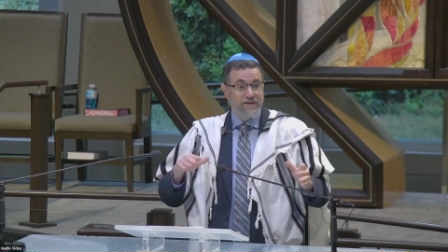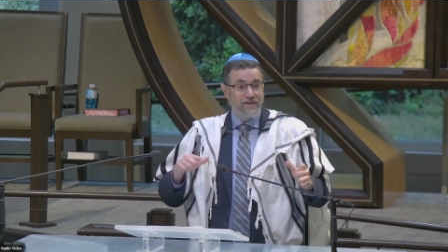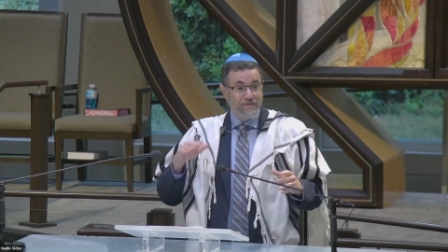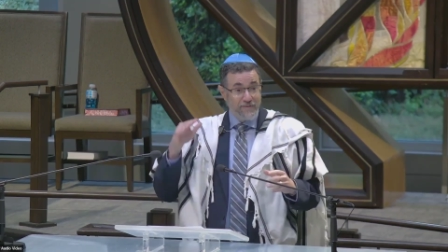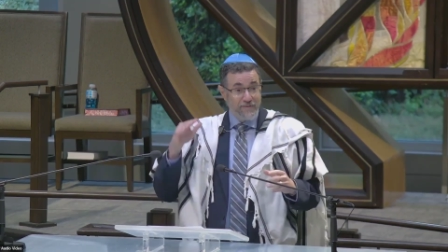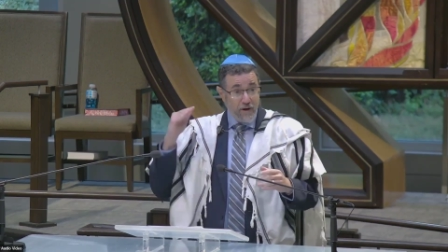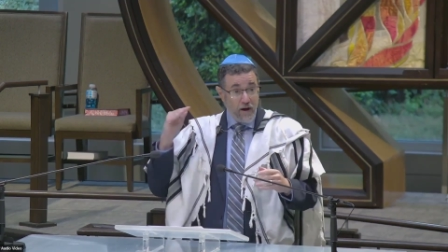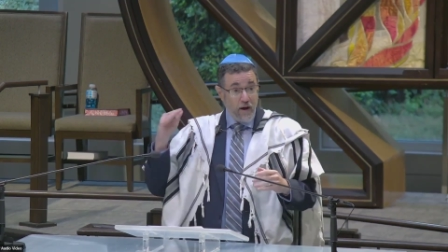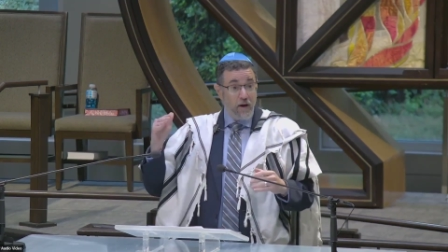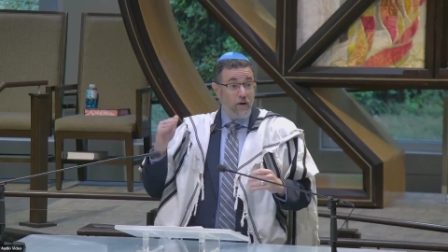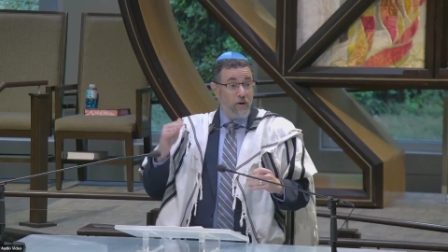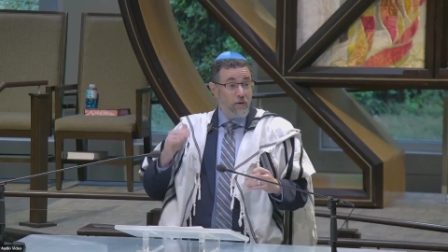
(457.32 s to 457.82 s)

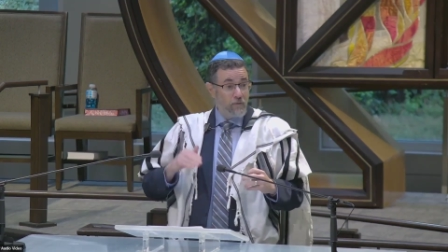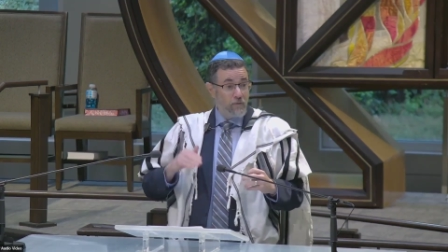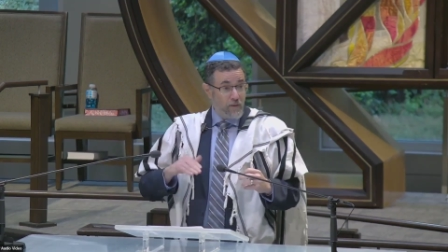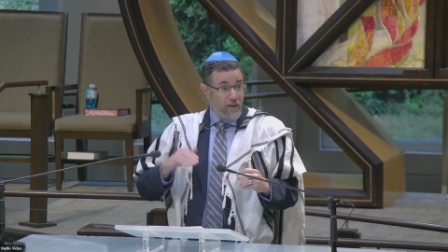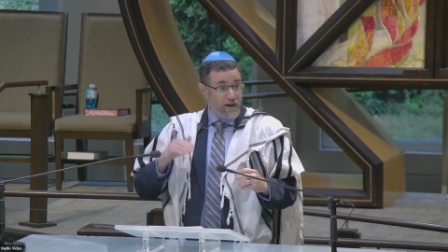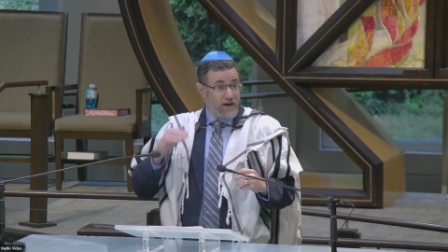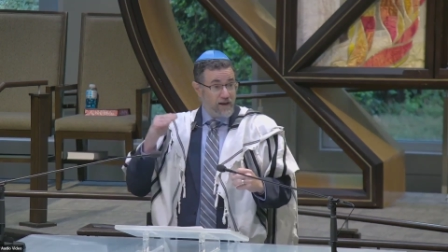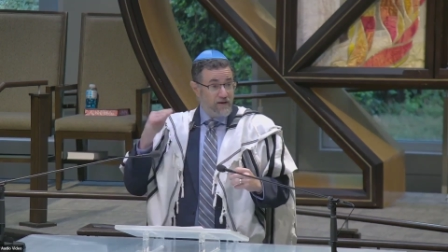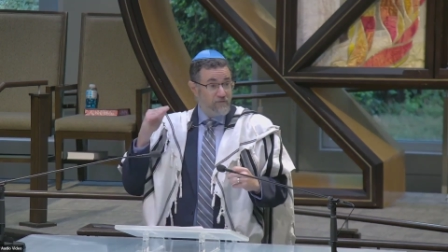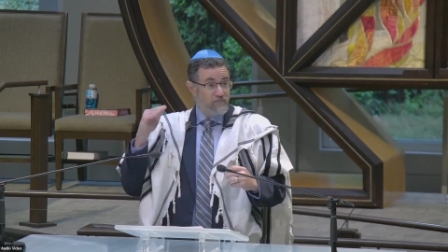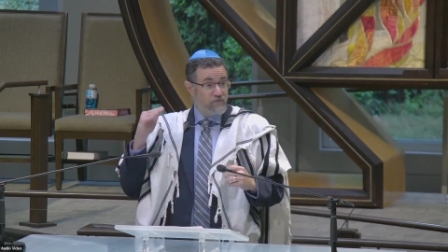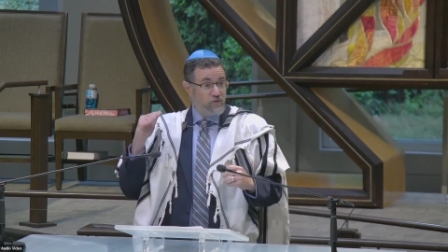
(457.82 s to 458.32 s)
No,
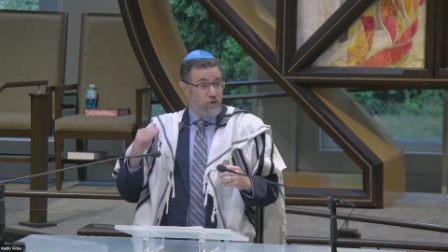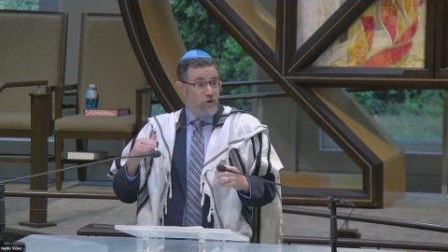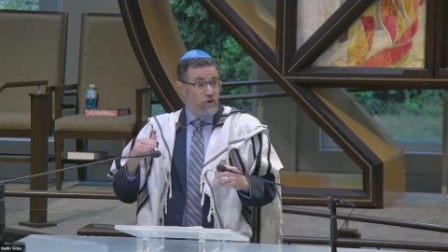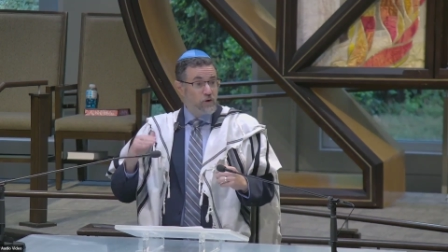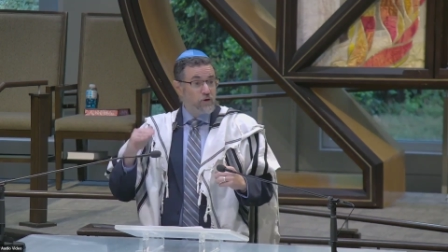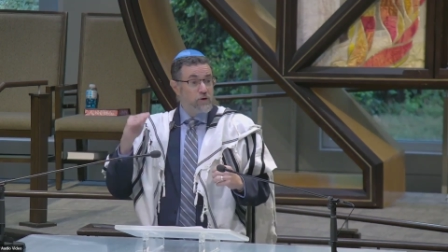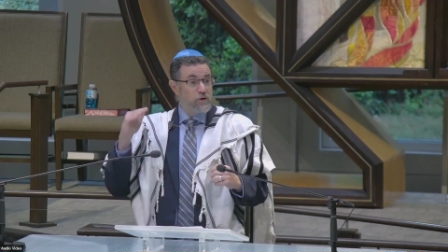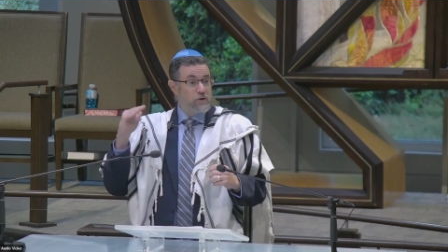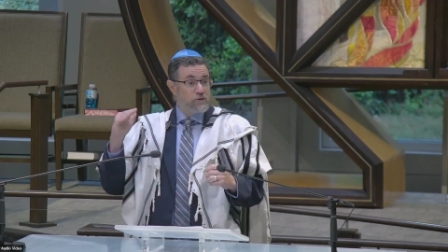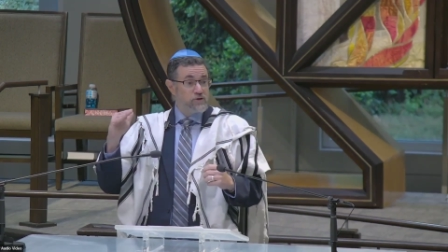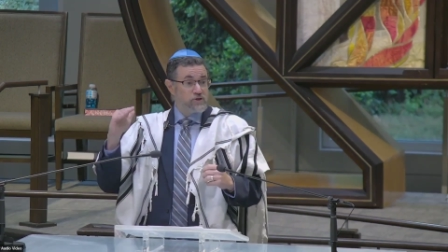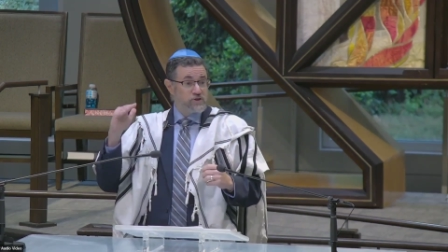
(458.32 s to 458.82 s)
like if
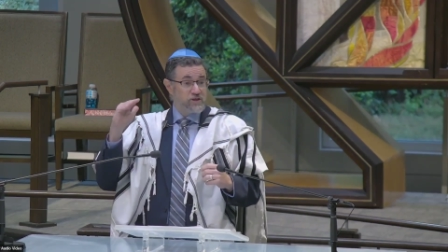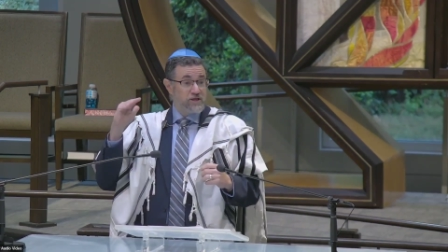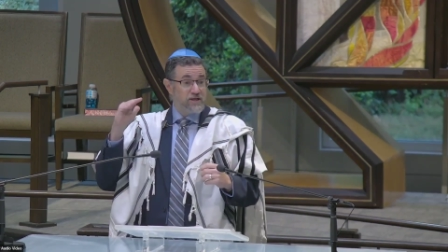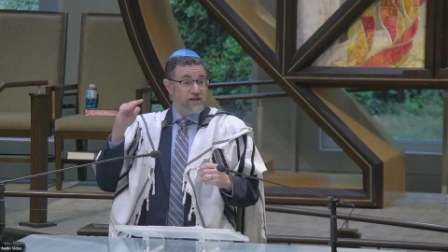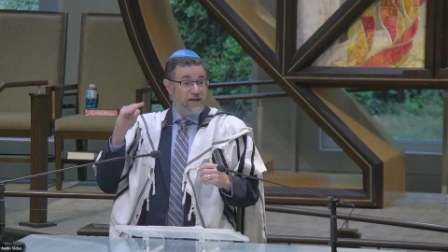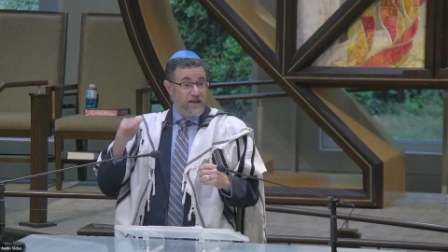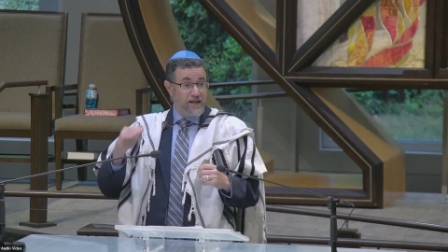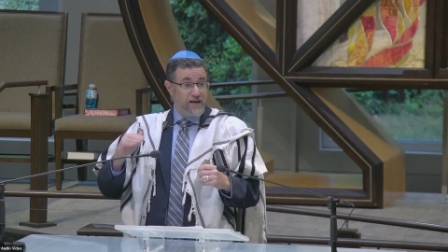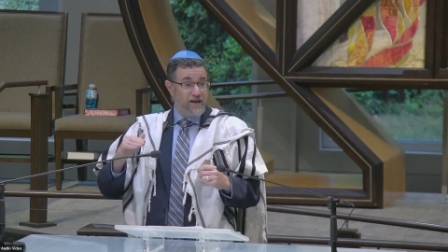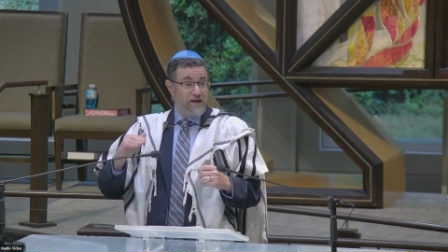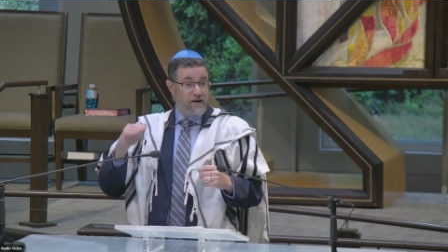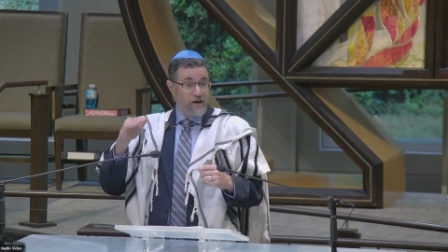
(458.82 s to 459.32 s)
you're used
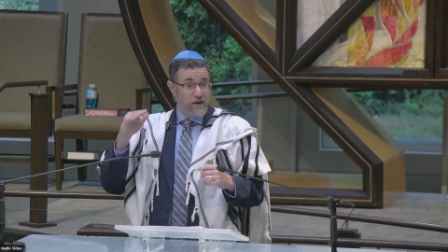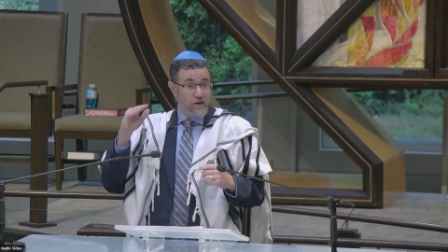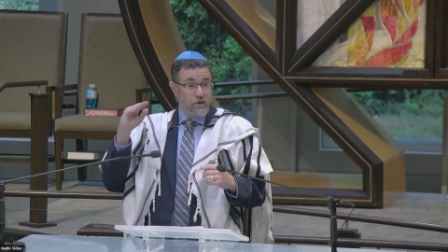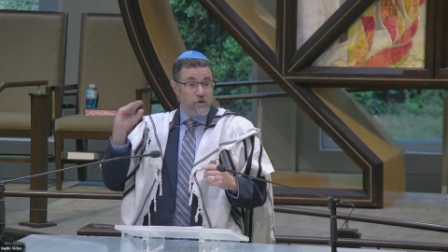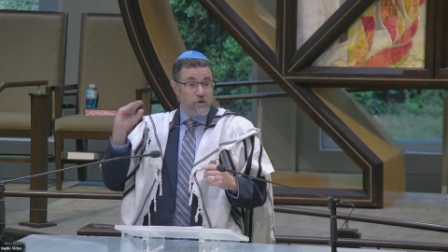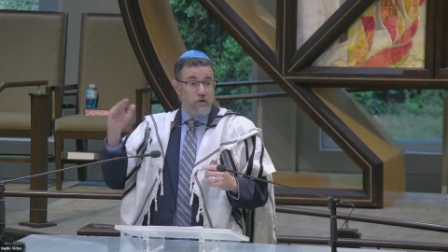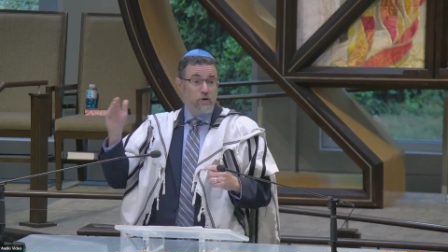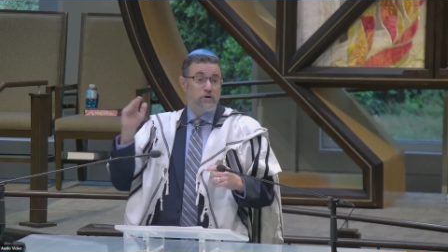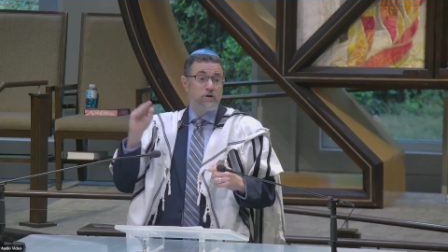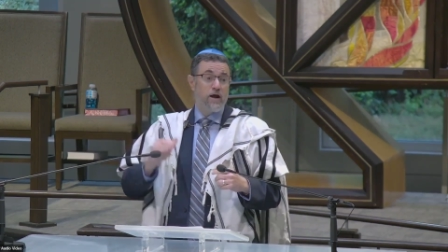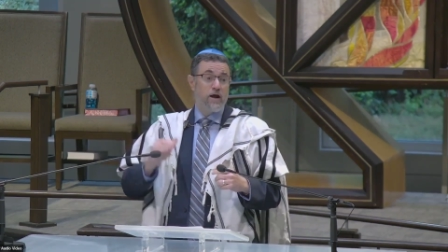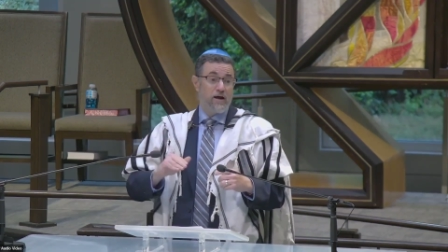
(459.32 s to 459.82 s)
to eating a
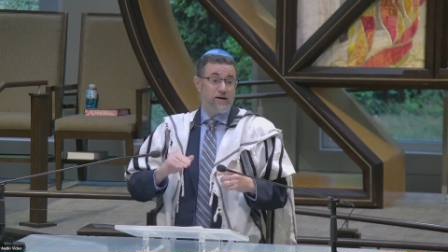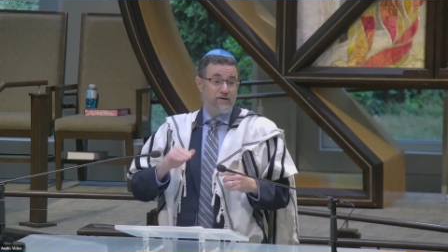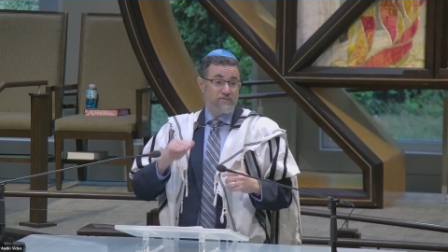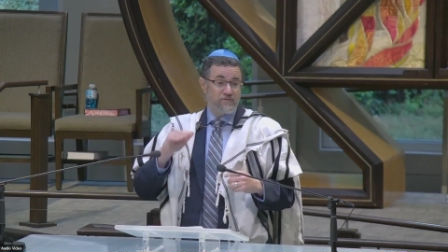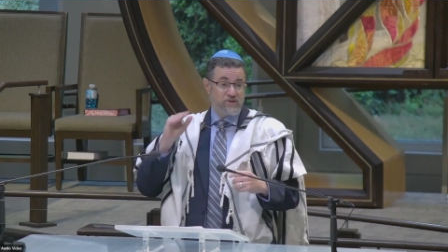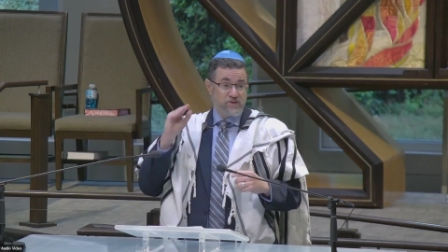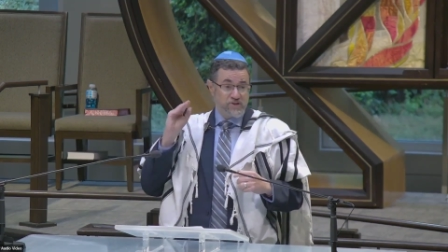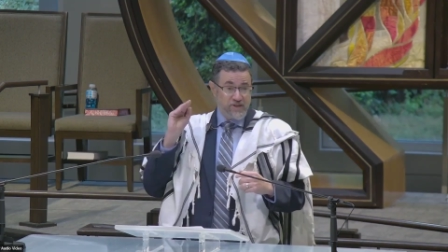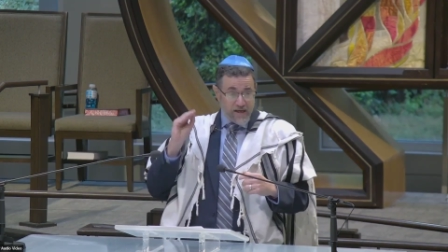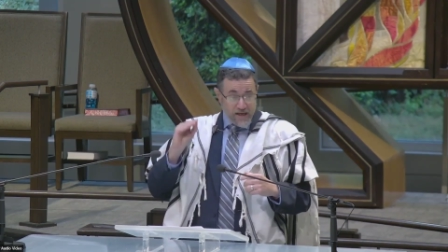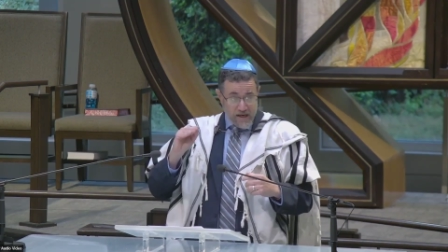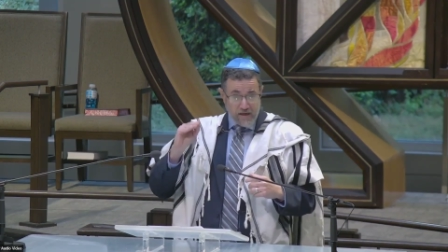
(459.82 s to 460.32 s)
good cut of
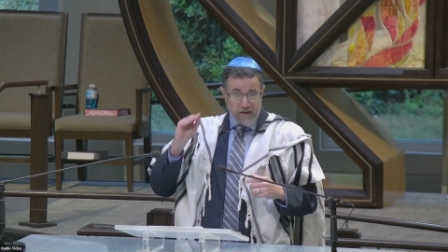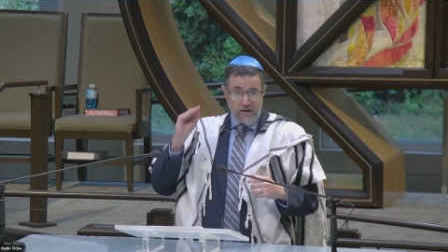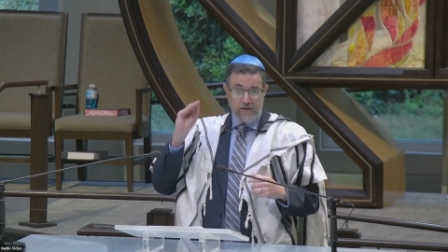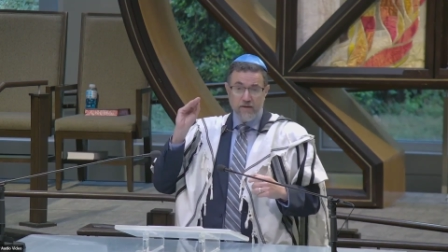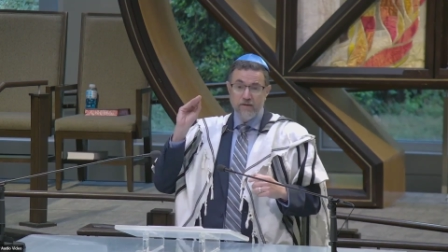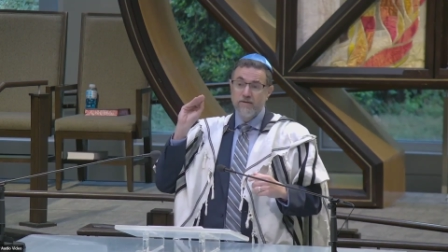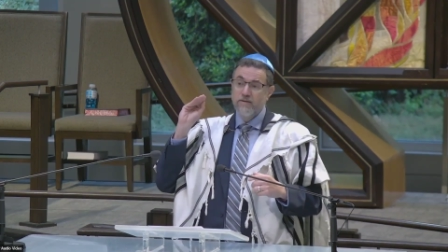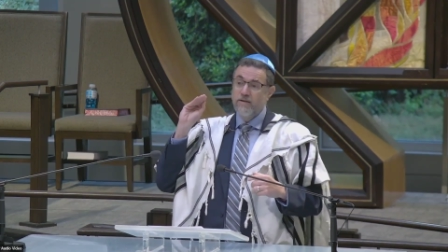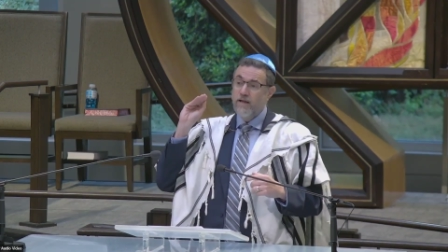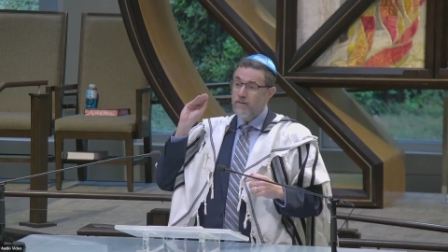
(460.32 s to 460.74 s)
steak,